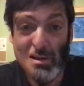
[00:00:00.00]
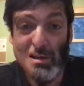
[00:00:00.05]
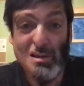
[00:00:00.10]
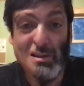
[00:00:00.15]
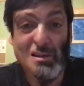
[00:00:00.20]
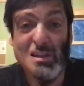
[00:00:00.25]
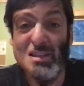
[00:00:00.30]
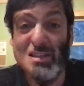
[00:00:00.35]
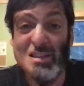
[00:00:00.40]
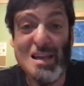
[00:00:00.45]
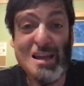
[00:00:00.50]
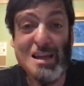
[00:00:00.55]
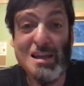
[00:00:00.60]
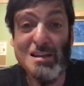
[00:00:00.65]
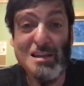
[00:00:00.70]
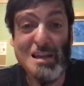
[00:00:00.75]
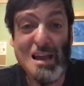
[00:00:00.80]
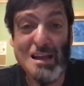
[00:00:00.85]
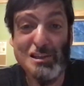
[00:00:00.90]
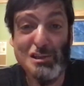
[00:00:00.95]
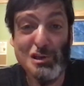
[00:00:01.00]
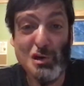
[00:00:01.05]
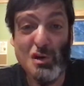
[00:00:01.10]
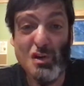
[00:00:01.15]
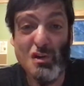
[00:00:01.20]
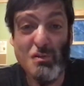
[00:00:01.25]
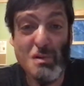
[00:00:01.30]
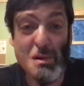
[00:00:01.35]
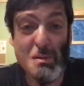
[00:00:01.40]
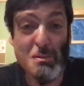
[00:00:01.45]
The second category
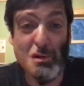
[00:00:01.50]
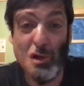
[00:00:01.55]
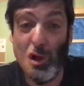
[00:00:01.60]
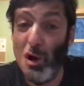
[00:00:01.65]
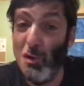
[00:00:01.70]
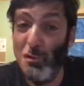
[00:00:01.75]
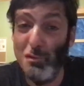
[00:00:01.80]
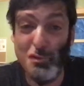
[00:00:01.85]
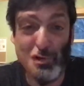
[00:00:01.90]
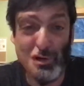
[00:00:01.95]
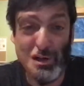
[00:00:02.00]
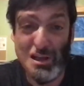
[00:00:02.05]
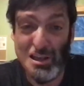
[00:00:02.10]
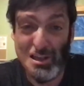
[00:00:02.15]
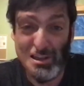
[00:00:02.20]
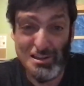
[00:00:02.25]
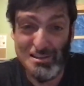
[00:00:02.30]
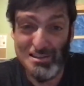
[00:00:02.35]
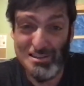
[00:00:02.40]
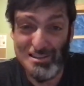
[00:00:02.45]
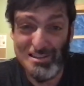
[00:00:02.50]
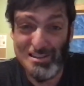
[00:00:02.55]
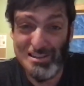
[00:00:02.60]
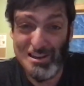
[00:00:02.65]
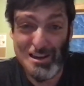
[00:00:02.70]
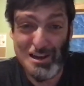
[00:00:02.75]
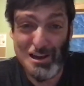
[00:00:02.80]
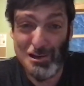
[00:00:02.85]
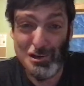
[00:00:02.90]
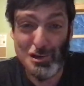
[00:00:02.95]
of people hopefully
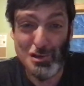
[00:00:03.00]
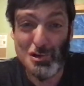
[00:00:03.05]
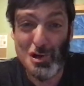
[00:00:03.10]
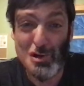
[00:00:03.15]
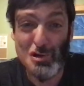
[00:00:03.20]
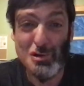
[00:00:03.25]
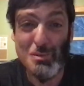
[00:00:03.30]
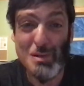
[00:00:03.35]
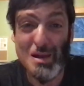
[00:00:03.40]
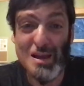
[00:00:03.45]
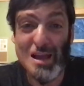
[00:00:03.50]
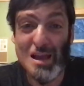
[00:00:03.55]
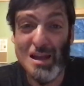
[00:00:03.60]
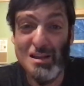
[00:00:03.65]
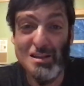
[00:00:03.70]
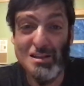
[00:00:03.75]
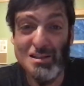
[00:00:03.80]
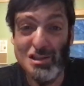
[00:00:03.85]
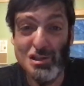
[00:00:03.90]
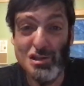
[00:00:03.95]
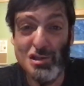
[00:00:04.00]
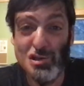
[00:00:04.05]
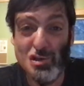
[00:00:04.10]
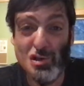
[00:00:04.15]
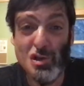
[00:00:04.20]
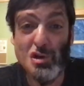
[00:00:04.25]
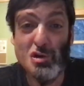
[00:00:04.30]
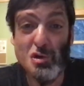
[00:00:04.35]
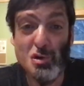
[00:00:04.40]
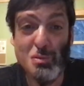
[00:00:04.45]
are not going to make any decisions, so
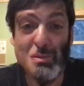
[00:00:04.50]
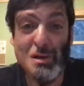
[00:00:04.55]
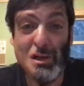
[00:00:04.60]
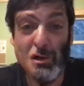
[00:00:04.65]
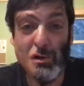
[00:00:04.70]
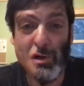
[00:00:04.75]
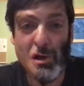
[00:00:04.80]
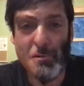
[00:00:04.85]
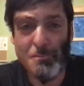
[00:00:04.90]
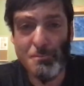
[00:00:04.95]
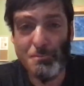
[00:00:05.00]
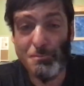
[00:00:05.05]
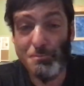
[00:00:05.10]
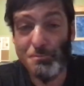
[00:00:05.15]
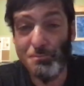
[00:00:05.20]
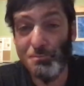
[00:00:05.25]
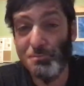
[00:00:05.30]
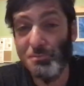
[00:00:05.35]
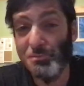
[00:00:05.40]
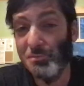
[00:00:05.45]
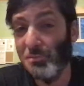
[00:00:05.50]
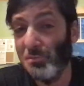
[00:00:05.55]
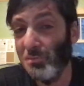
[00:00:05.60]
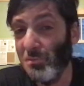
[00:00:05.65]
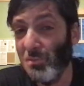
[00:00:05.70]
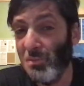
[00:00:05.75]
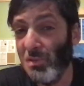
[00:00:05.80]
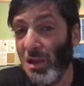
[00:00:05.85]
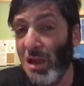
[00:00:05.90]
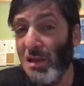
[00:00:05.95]
they shouldn't be looking.
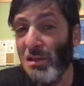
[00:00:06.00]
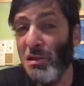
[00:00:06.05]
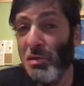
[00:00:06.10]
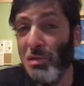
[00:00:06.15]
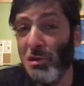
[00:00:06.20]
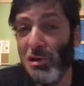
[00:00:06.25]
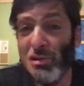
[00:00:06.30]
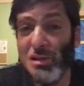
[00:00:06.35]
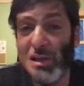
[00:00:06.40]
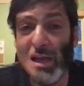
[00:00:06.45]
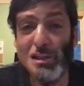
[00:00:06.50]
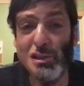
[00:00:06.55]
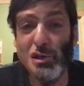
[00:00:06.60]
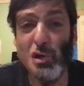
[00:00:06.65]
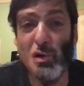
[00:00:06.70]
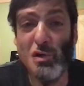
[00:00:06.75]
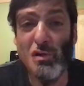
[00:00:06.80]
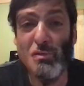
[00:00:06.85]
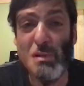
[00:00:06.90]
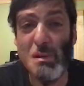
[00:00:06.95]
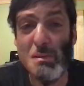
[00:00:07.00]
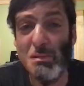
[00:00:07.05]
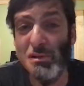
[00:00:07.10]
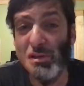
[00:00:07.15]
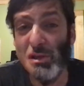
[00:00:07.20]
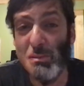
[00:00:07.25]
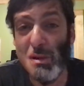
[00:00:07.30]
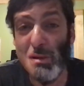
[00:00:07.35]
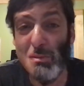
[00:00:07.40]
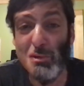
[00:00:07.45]
And the third category of people,
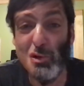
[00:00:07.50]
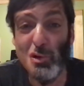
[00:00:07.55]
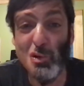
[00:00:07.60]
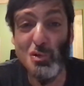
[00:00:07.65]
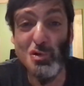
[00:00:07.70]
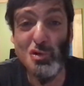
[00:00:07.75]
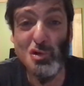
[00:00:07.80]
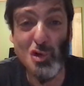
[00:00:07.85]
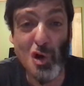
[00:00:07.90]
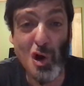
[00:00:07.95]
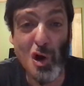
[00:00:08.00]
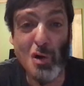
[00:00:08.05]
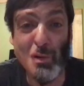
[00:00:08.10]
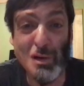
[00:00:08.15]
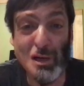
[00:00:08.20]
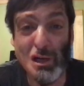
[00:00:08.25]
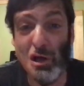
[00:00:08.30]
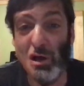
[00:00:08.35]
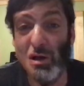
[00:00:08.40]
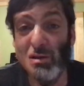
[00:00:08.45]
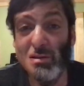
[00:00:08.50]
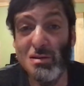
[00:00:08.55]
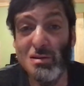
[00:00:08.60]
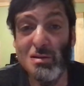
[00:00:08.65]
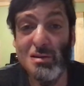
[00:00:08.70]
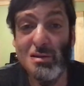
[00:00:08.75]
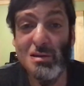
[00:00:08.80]
the people who know a lot,